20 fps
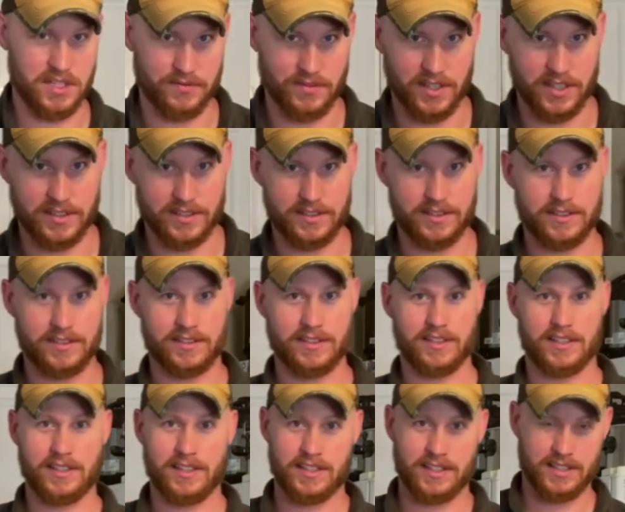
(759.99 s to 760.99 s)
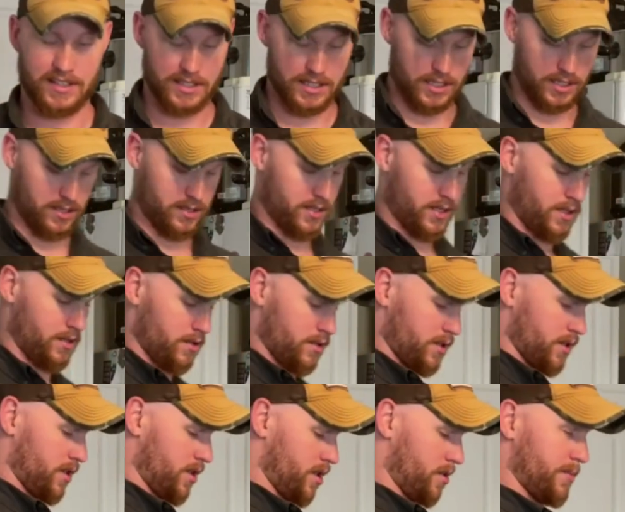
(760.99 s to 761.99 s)
of it and turn out
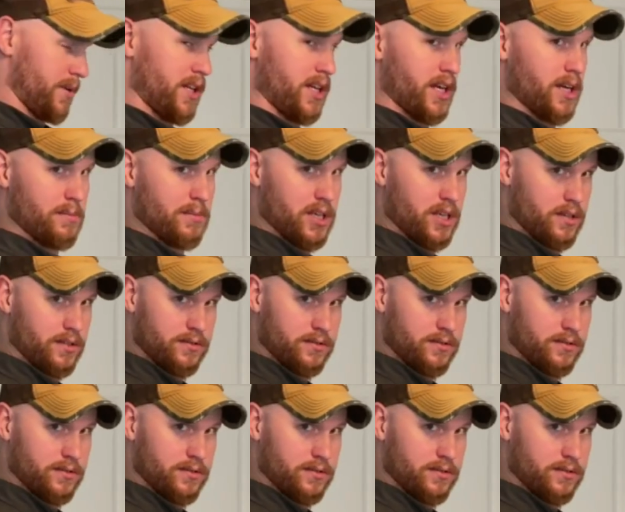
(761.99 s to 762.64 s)
looking a little bit like me.